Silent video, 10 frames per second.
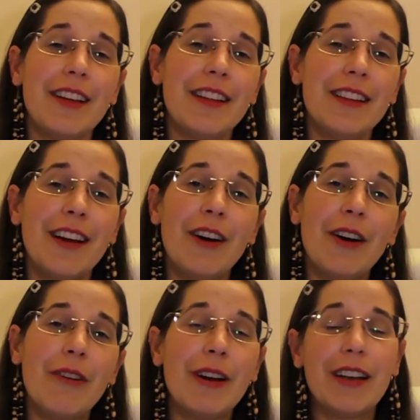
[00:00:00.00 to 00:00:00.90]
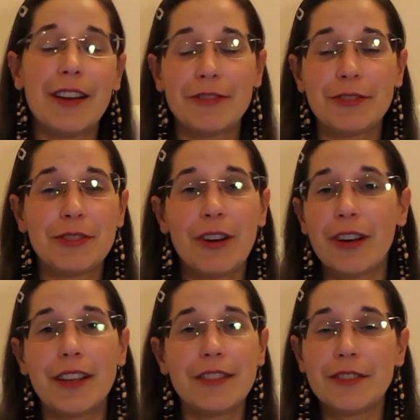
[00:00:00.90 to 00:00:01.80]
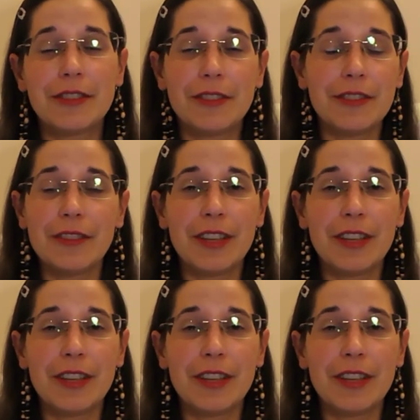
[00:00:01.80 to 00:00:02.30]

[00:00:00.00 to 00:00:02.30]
I love to talk into,